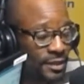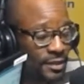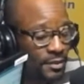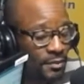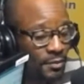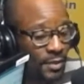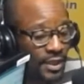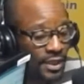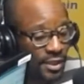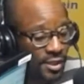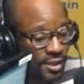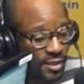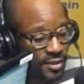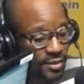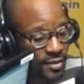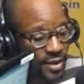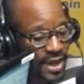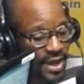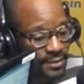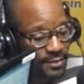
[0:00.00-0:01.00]
But it just
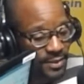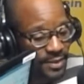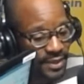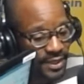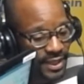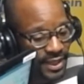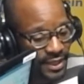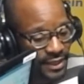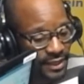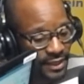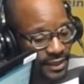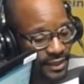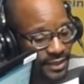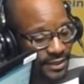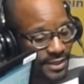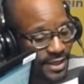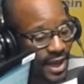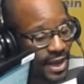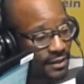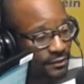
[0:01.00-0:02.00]
so happened that
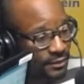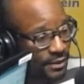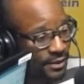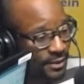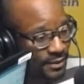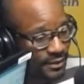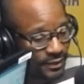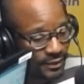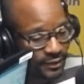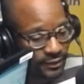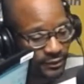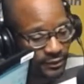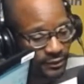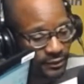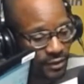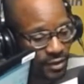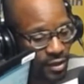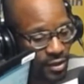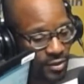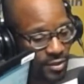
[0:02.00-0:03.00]
Tyrus
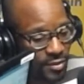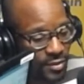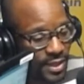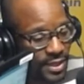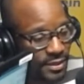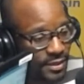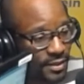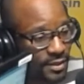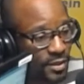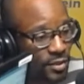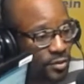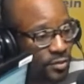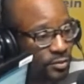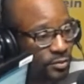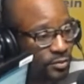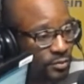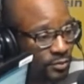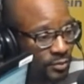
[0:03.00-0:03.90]
also has his own